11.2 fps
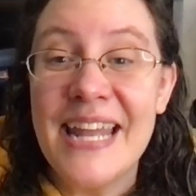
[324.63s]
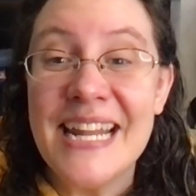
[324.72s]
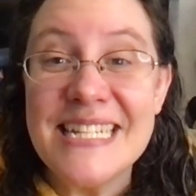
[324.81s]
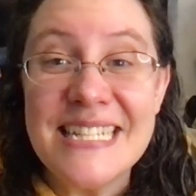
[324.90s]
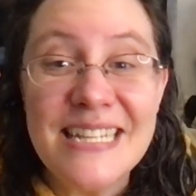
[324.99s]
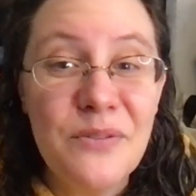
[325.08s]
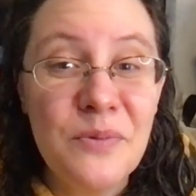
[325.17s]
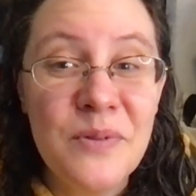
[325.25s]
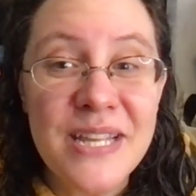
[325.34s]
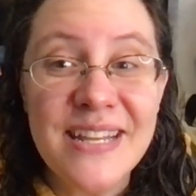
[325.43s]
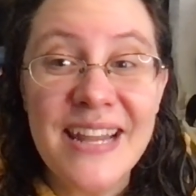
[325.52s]
And I did
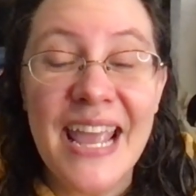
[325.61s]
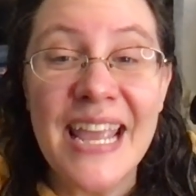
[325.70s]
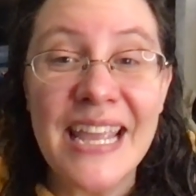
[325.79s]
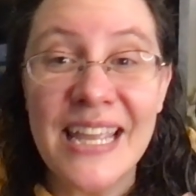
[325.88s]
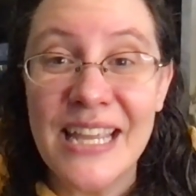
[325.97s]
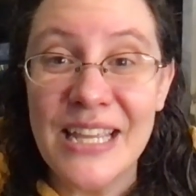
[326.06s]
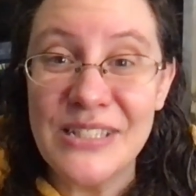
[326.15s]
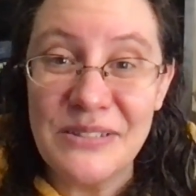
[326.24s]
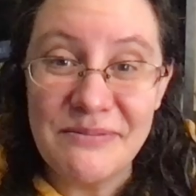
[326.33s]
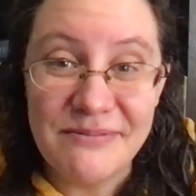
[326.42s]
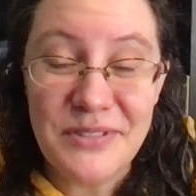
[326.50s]
read a
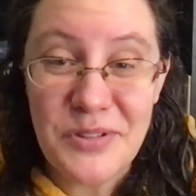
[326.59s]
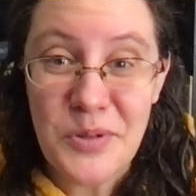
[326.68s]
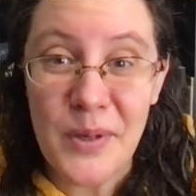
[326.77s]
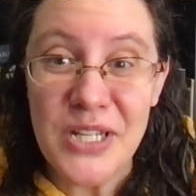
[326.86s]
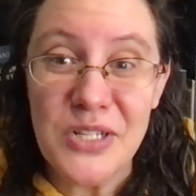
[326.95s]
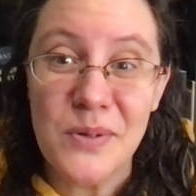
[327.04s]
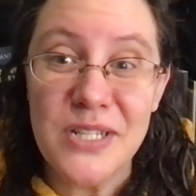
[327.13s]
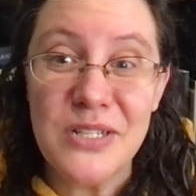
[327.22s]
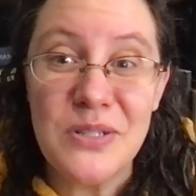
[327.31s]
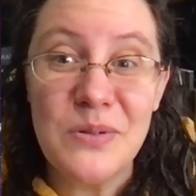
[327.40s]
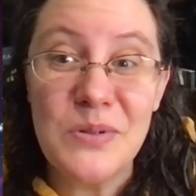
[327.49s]

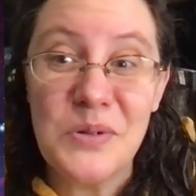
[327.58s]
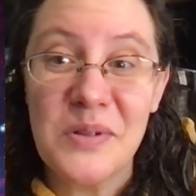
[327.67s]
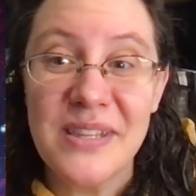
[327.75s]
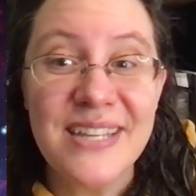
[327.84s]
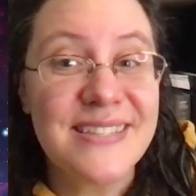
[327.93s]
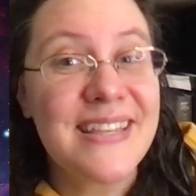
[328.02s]
2022 new release,